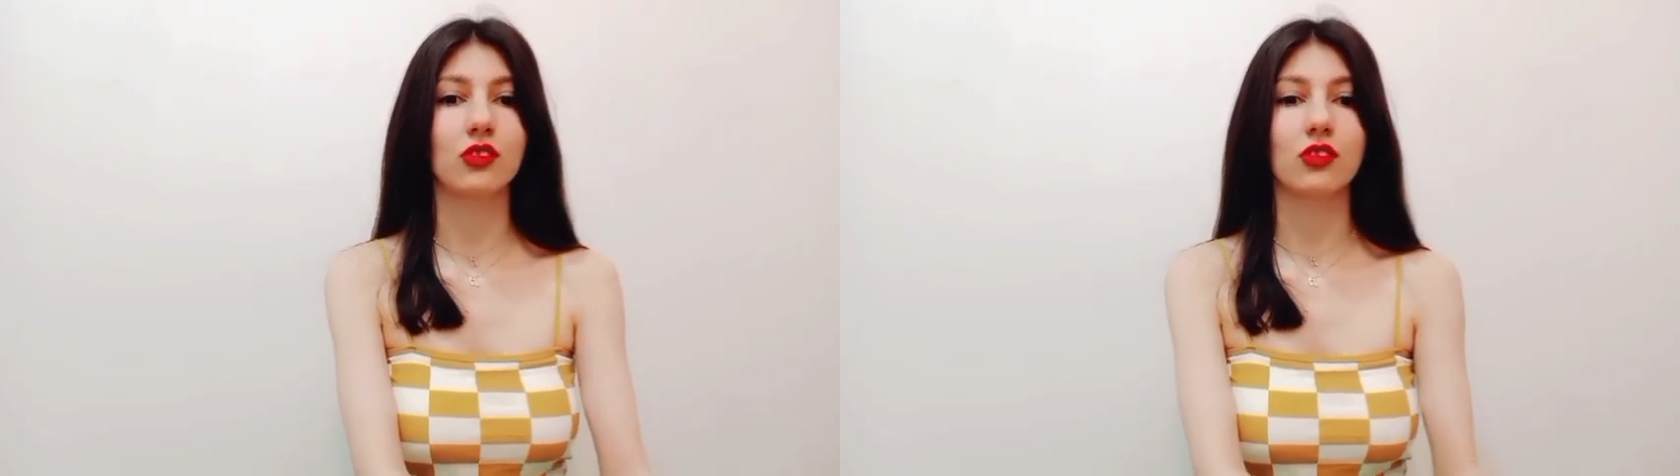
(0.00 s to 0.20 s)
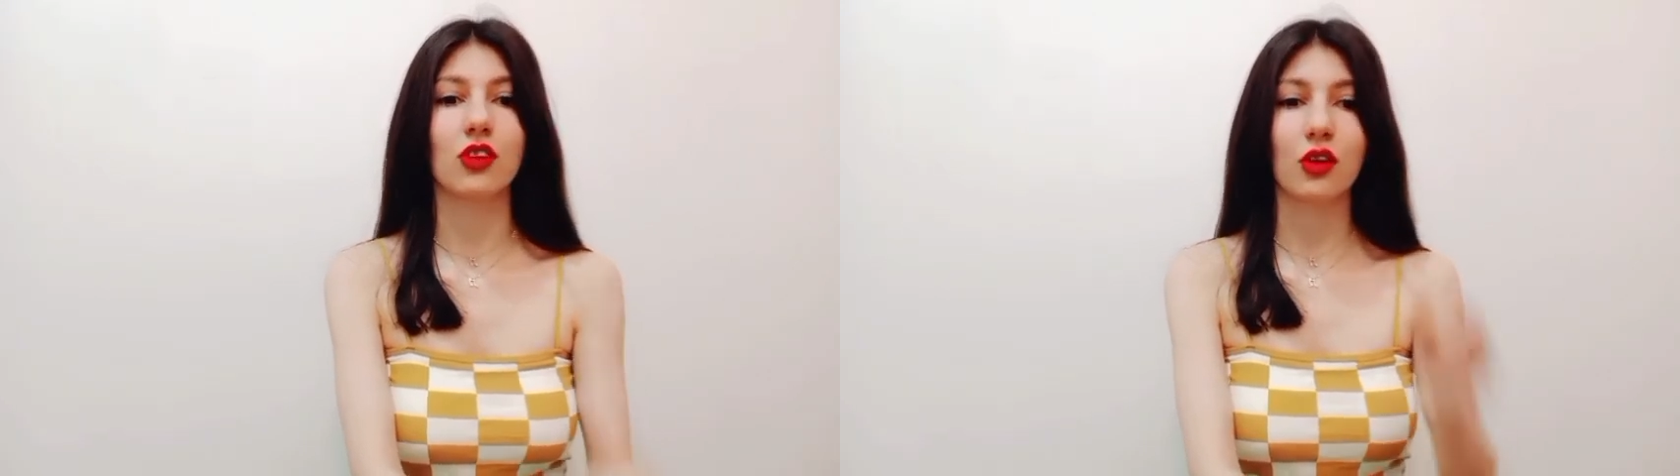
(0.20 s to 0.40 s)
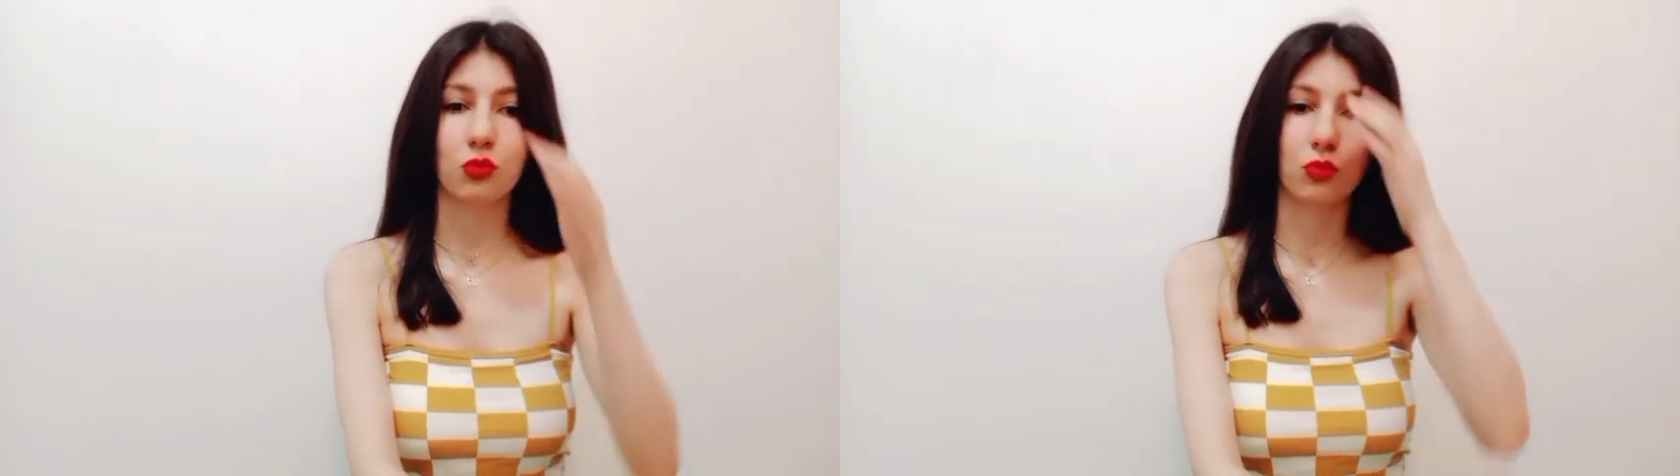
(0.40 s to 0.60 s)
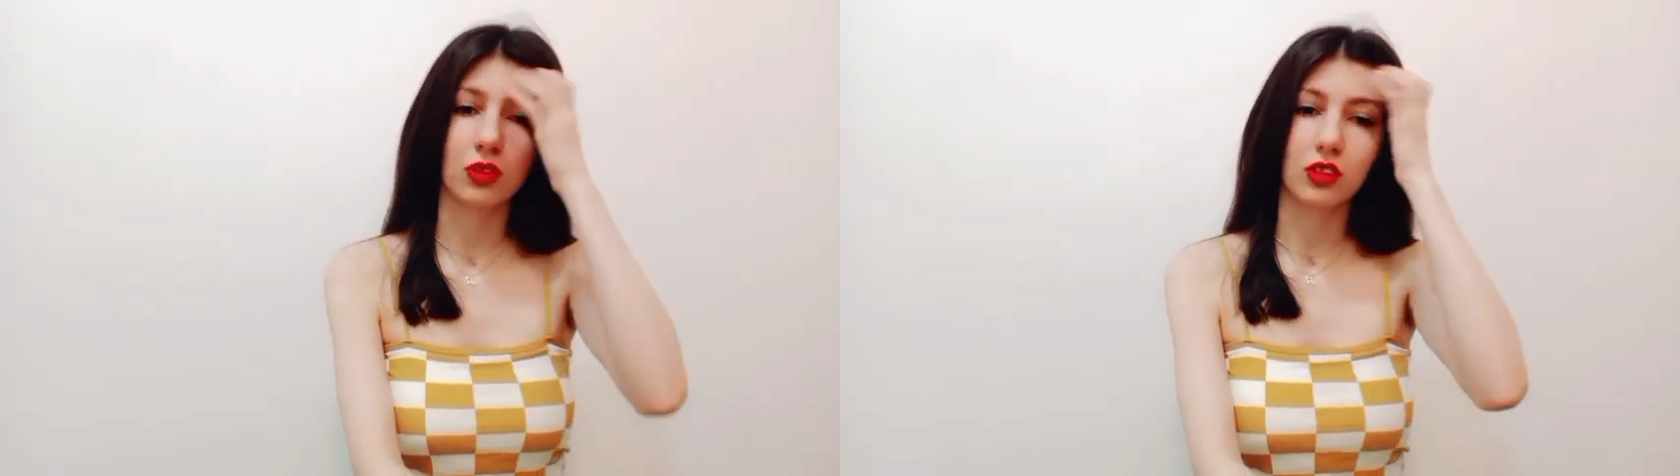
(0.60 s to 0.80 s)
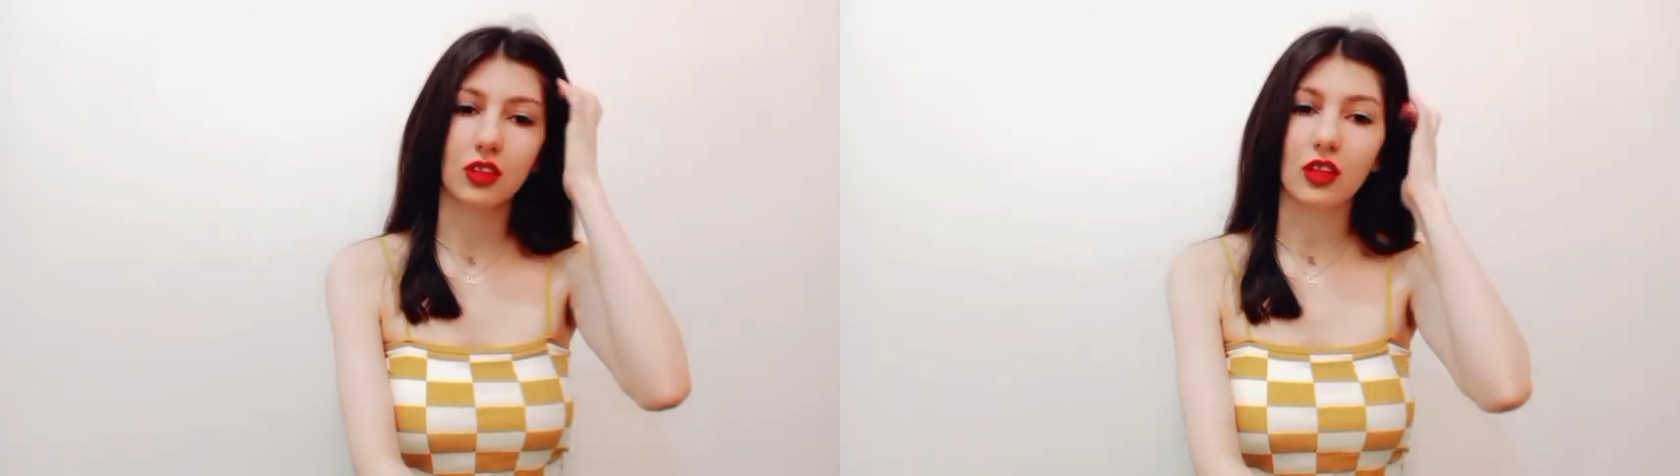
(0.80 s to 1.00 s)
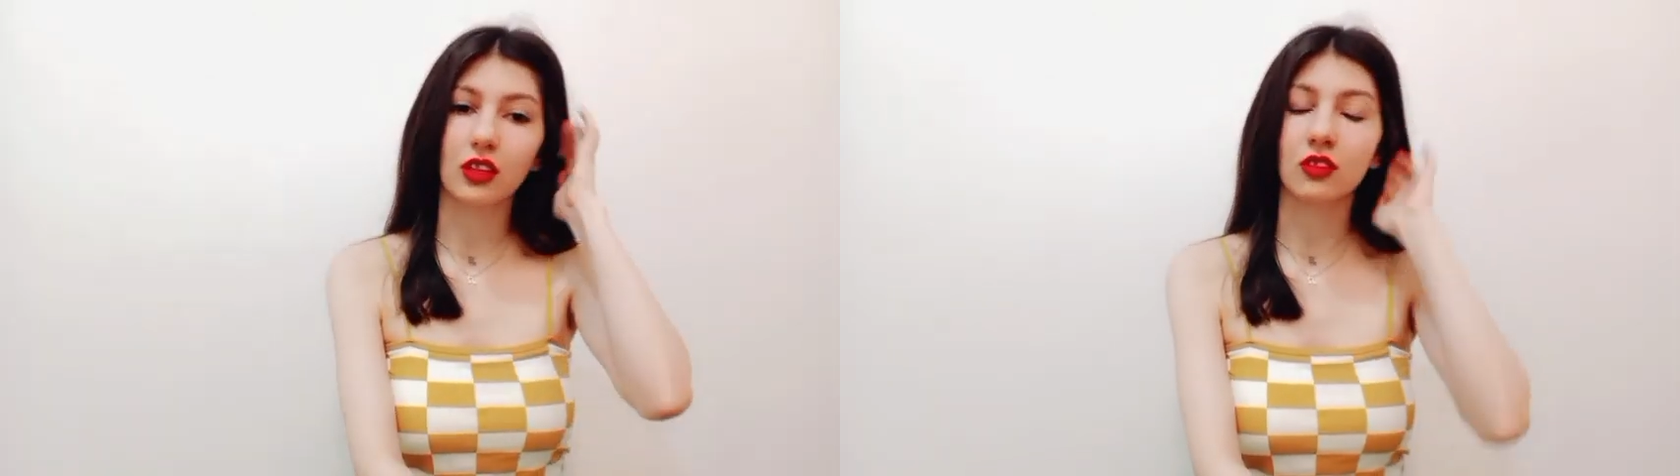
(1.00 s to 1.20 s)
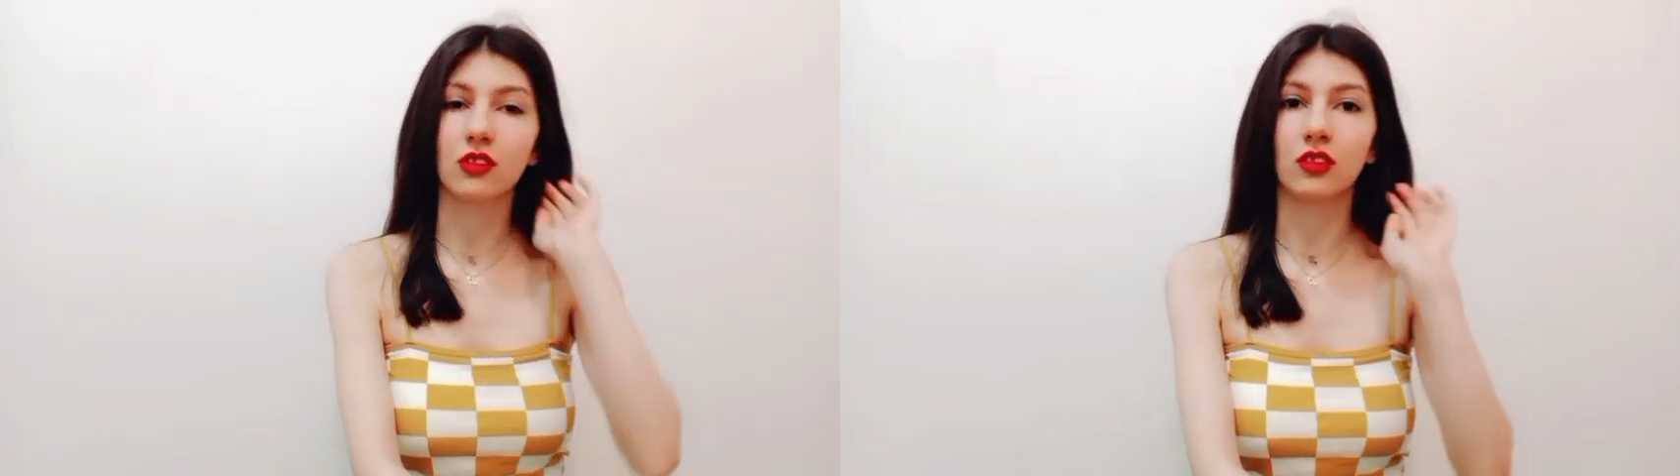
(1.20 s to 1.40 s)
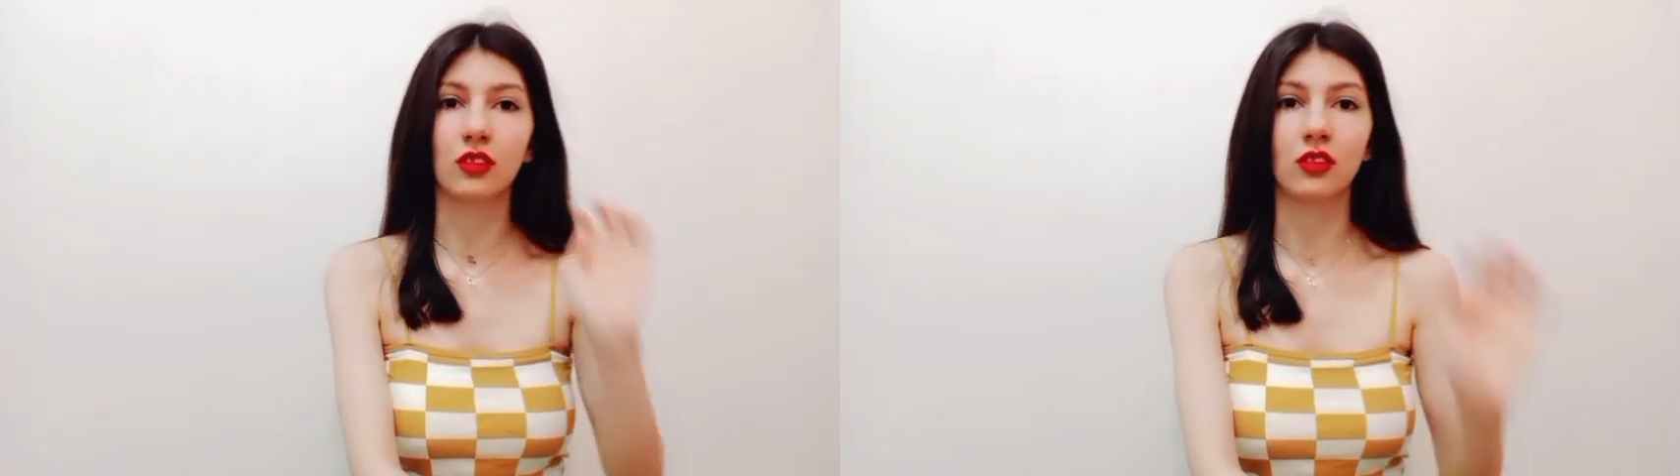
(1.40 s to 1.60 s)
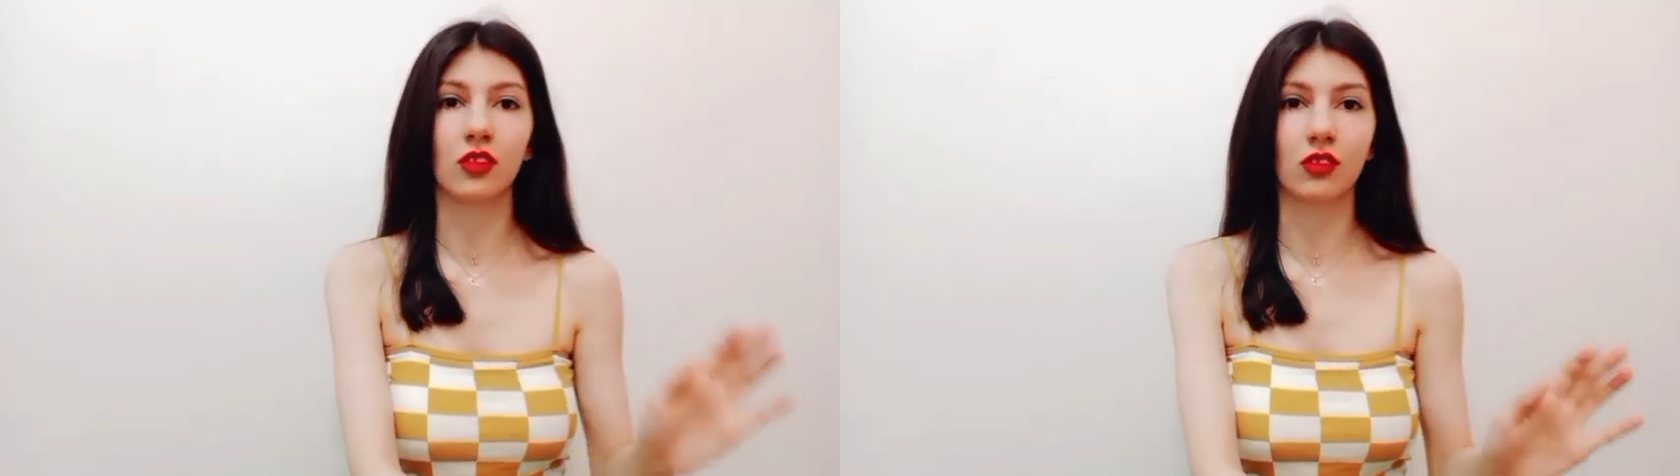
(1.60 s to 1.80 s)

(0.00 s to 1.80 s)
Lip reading: I really get into details